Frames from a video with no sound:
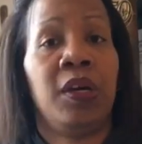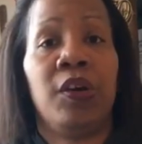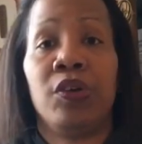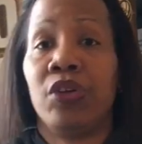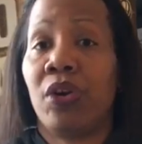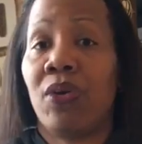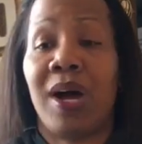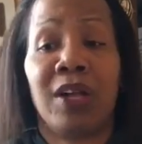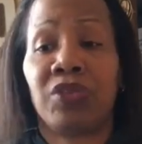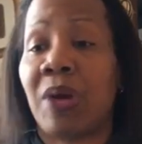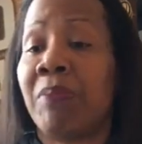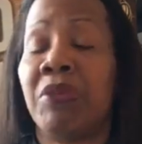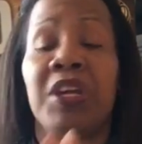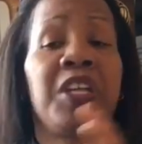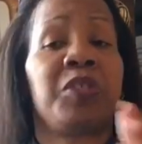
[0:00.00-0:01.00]
You know, i am
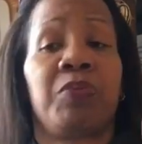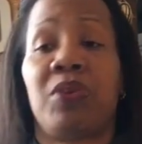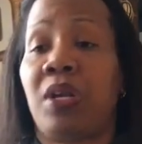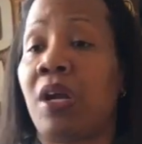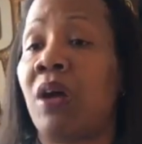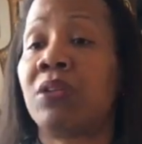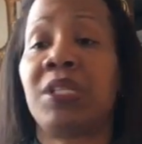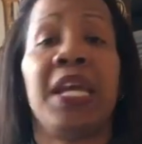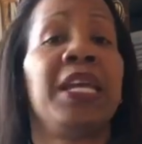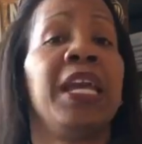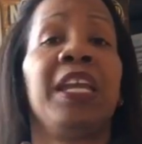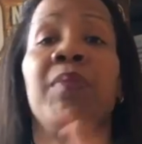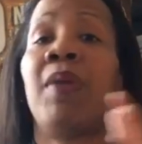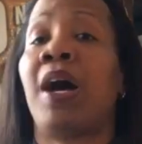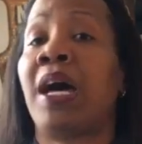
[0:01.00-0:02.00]
desperate. I'll take
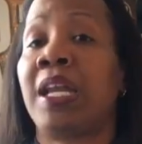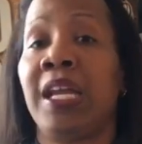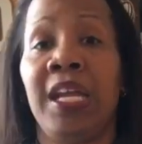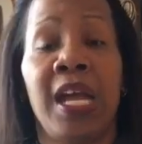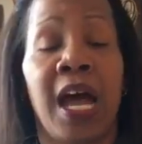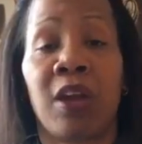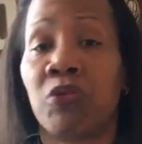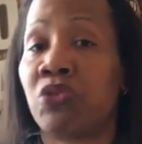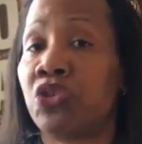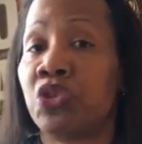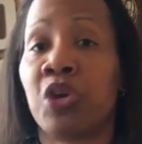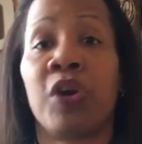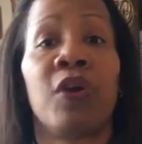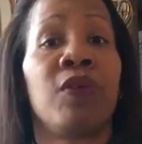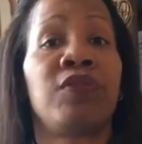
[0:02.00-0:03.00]
anybody. I don't
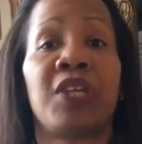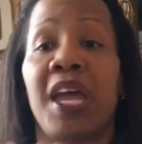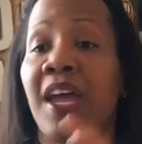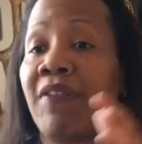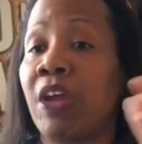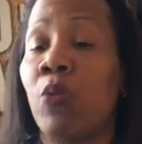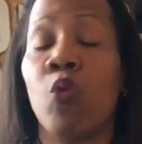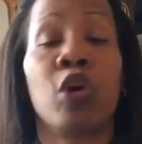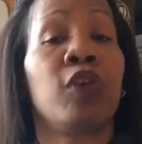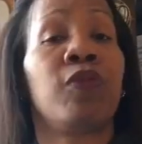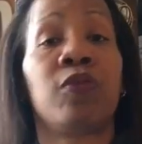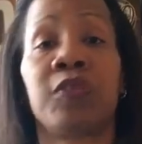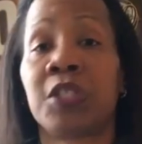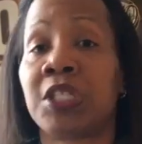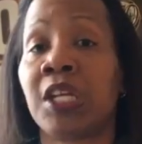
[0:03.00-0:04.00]
deserve to have a wonderful
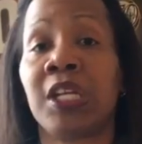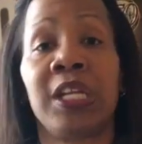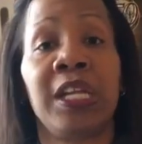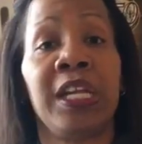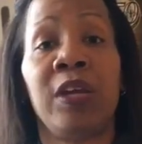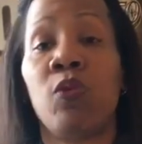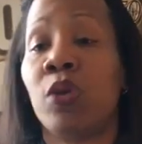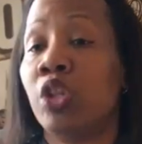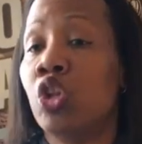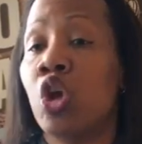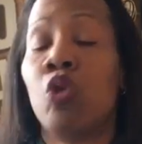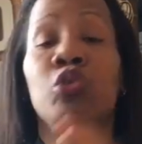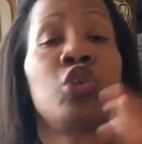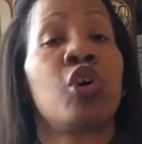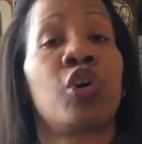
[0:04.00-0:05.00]
facility with no
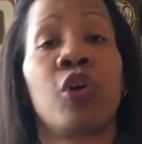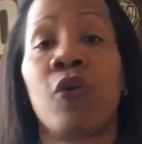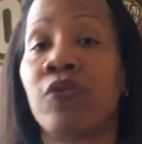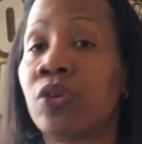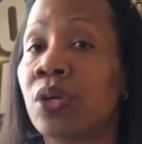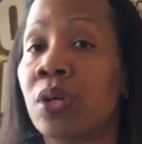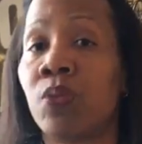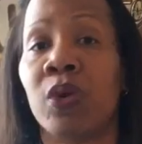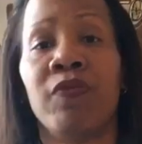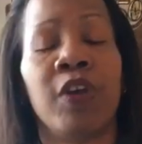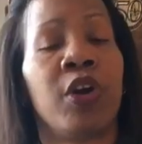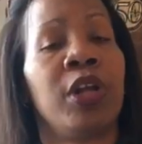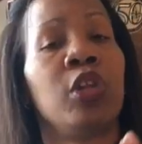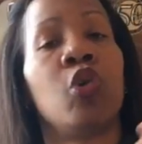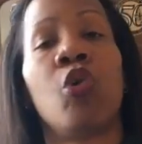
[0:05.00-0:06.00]
turnover, with very
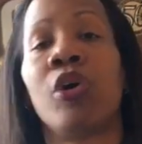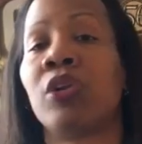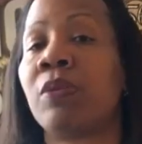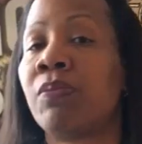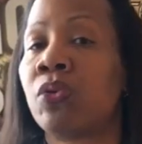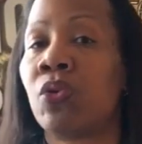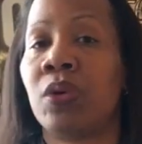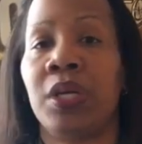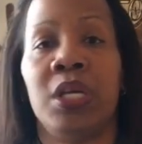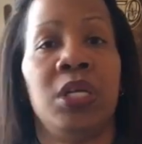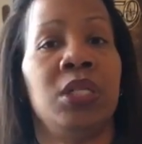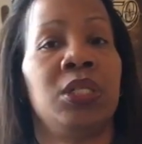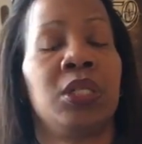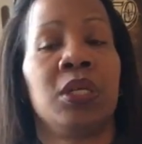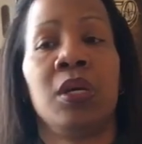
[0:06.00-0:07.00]
loyal
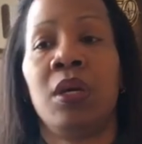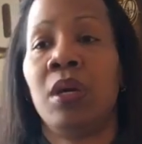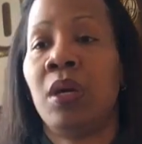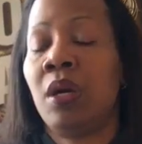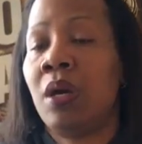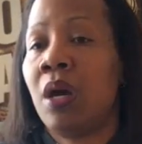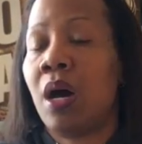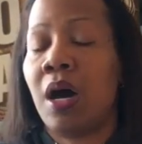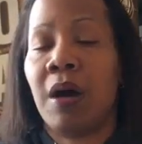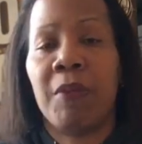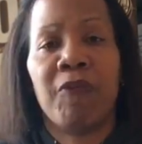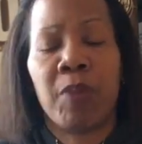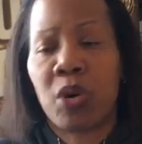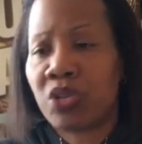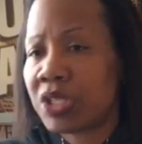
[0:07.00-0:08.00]
employees. Um, if
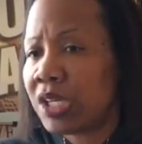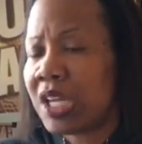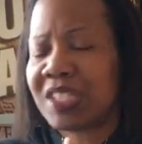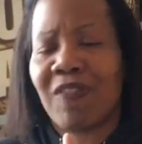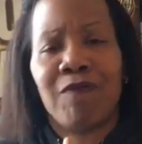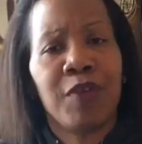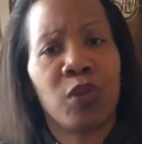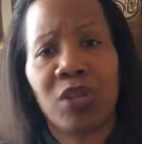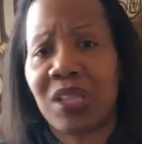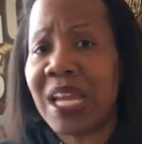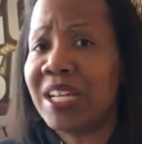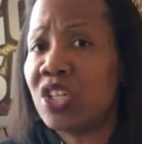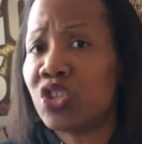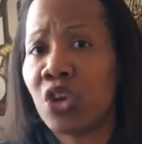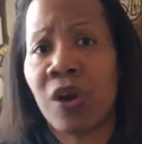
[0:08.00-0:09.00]
a person doesn't feel that they
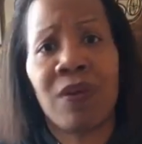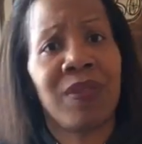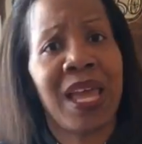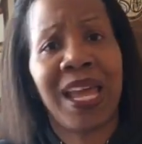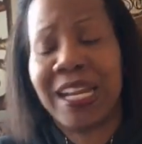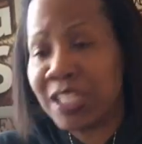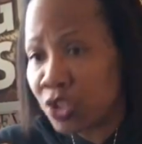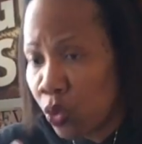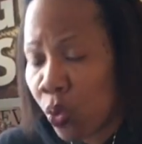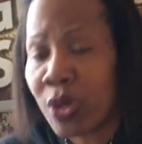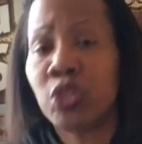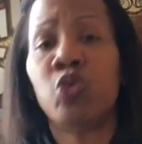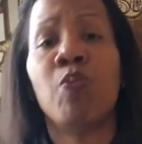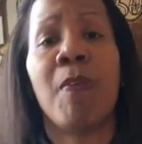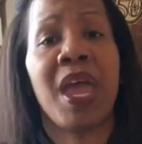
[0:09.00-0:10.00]
deserve that, it's going to
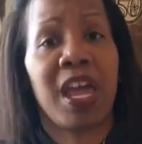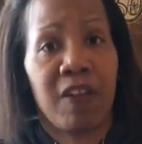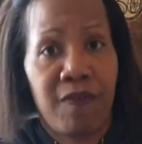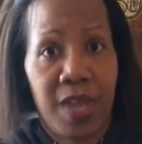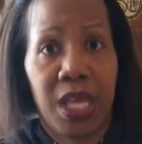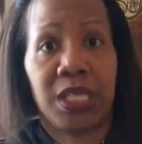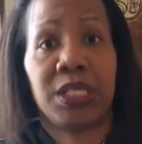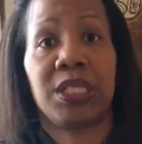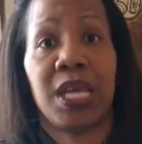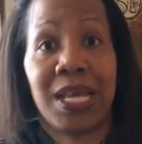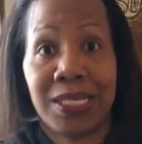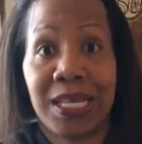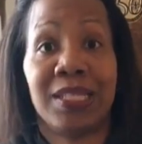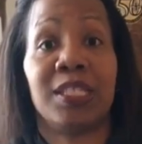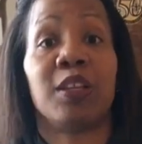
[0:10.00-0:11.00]
manifest as
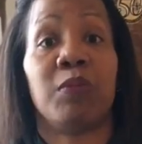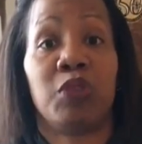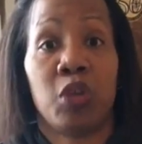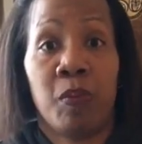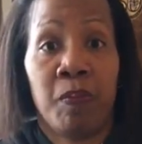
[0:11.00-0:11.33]
a symptom.